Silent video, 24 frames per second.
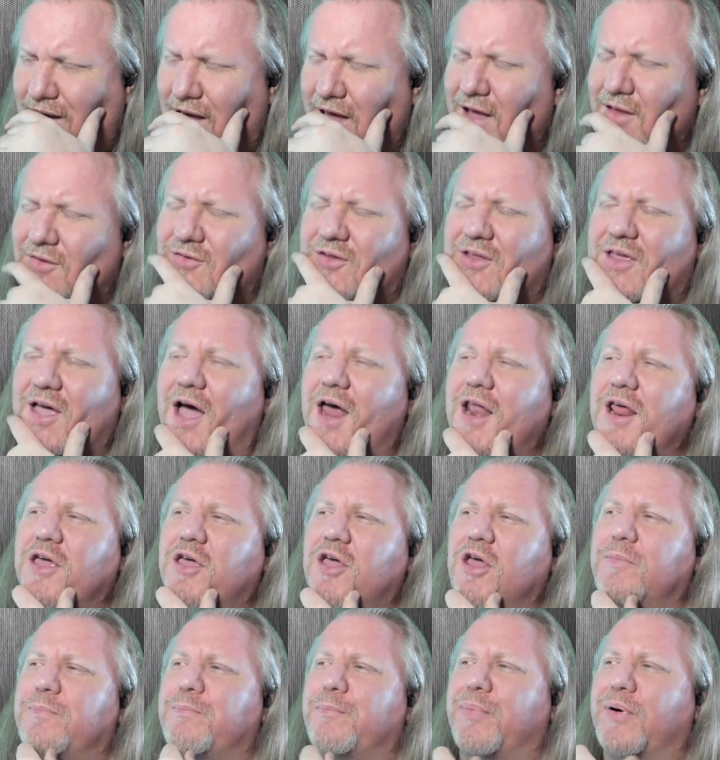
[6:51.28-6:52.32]
It's got a
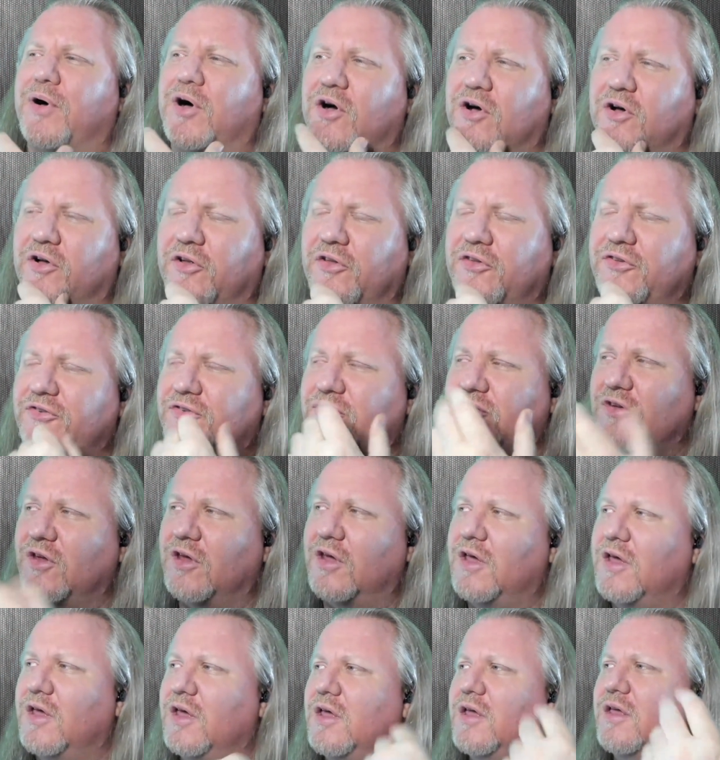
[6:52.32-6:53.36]
good pulse.
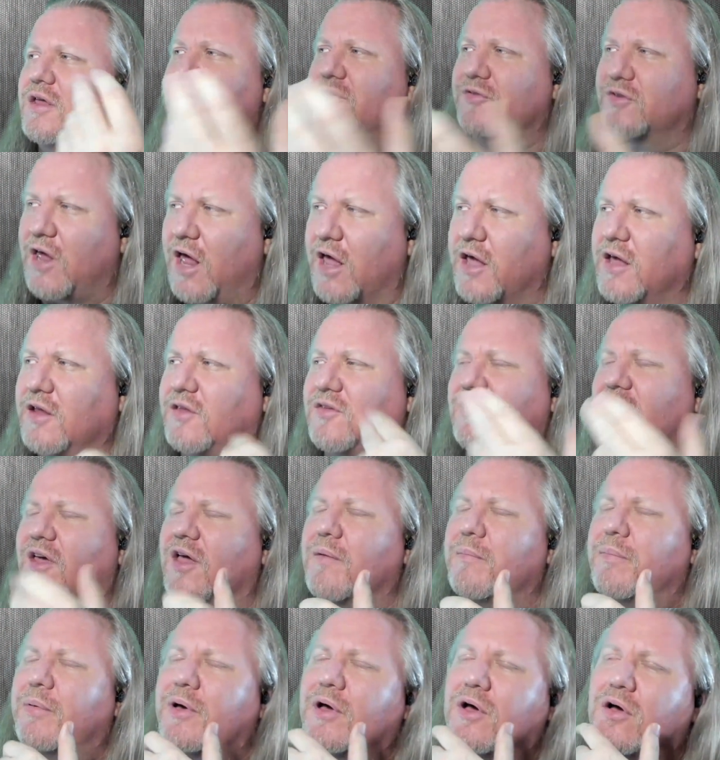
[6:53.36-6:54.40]
It's got a good
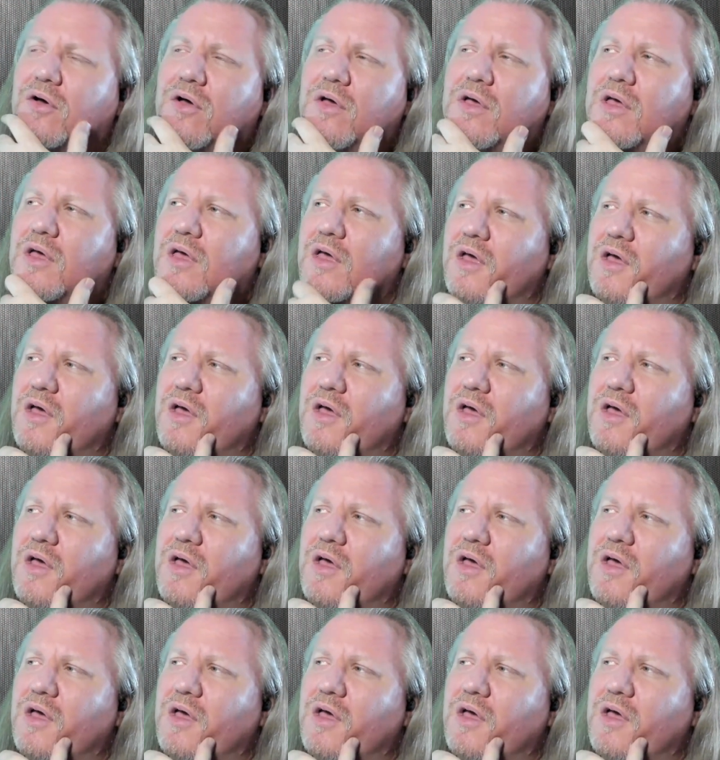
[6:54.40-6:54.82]
tempo.